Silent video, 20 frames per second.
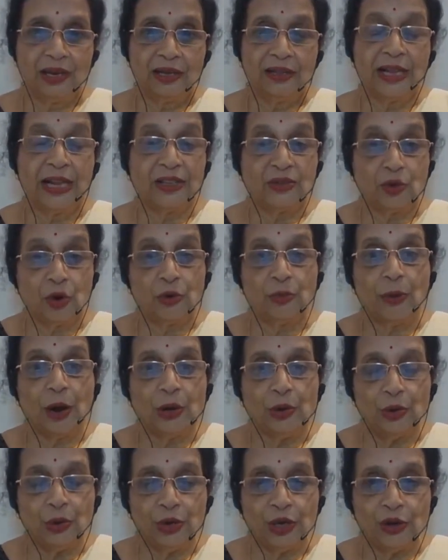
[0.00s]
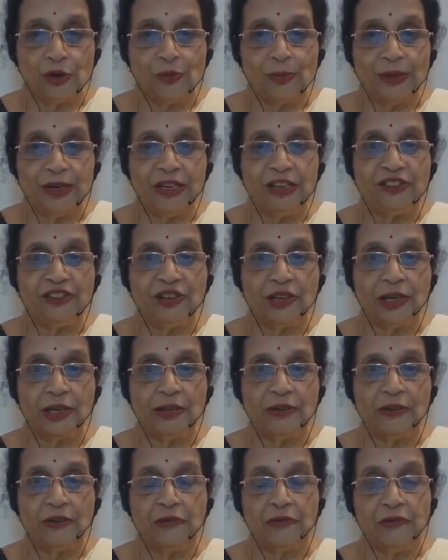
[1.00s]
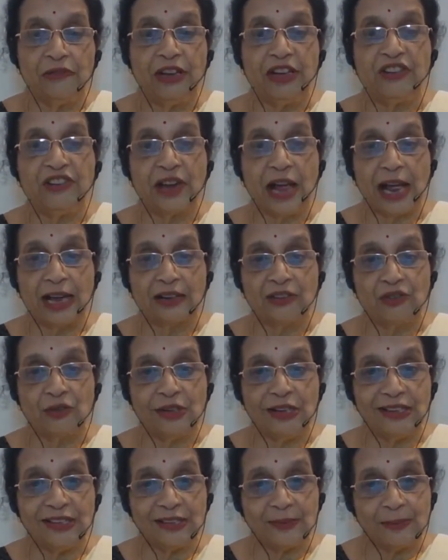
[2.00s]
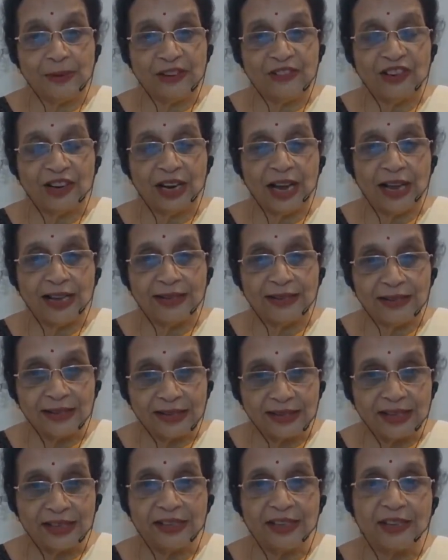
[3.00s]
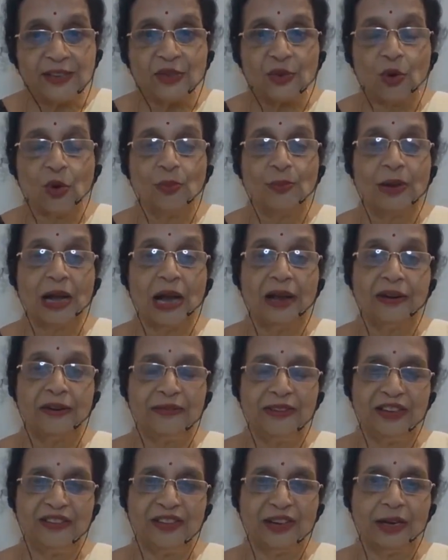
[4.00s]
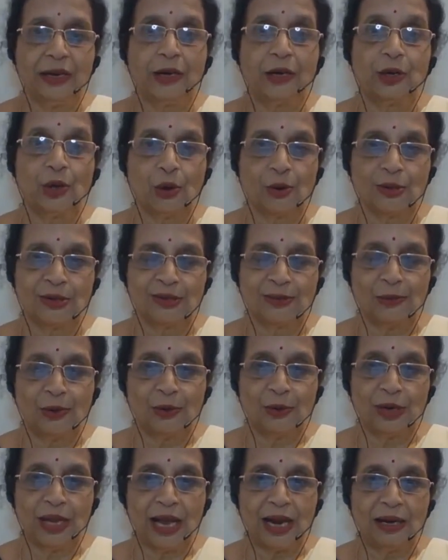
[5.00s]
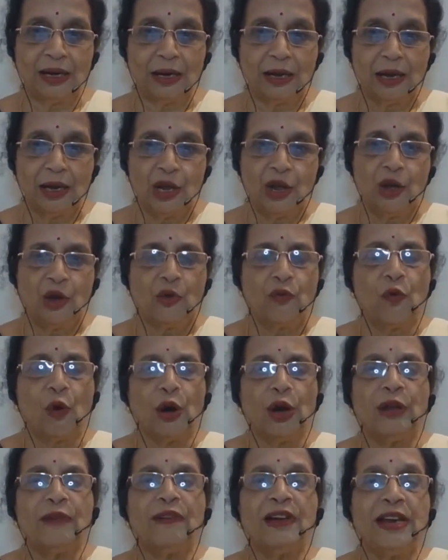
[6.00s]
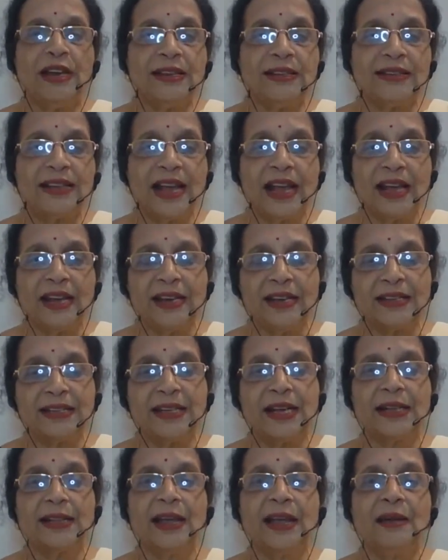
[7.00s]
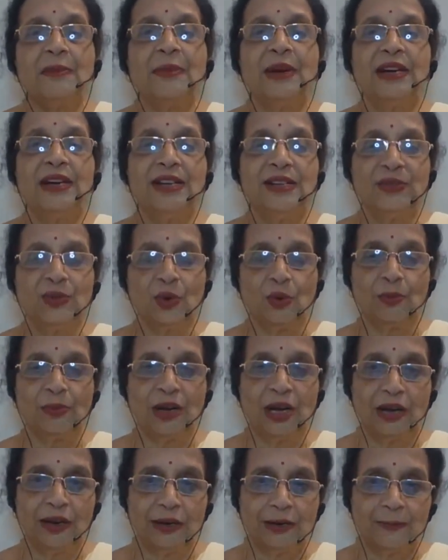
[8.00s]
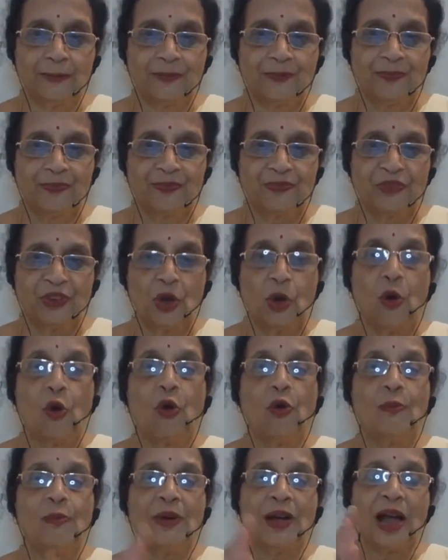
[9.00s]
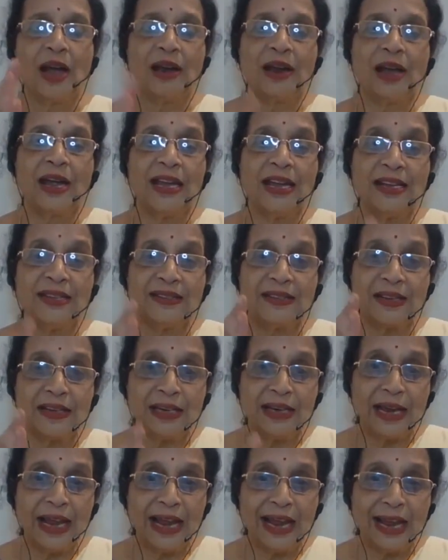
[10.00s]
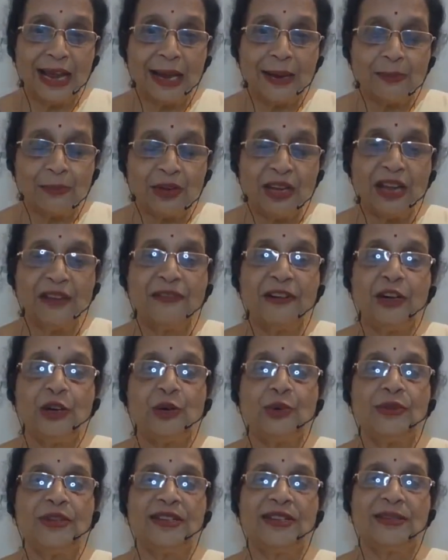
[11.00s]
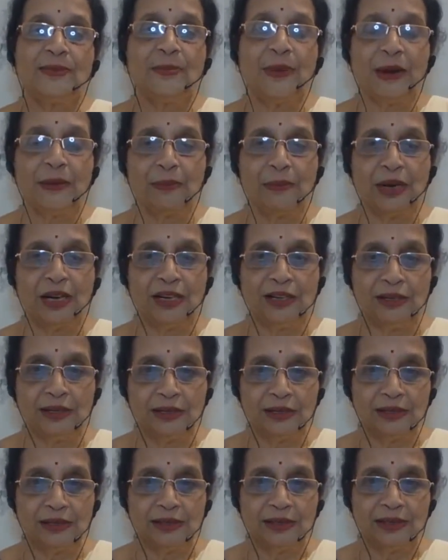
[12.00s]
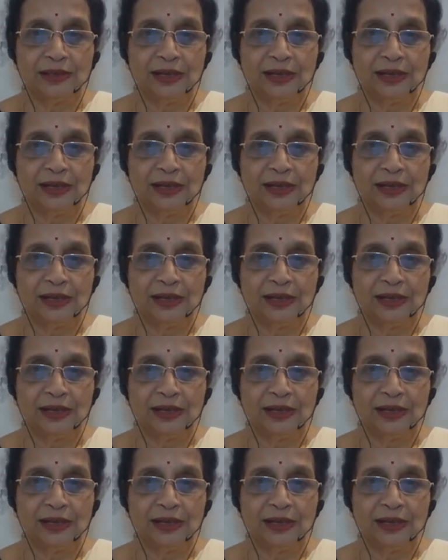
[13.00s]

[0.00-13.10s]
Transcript: That's what Mandukya Upanishad, which actually specializes in this Omkara Vichara, talks about that. Whatever is there is nothing but this Omkara. Omkara is a name given to this Brahman.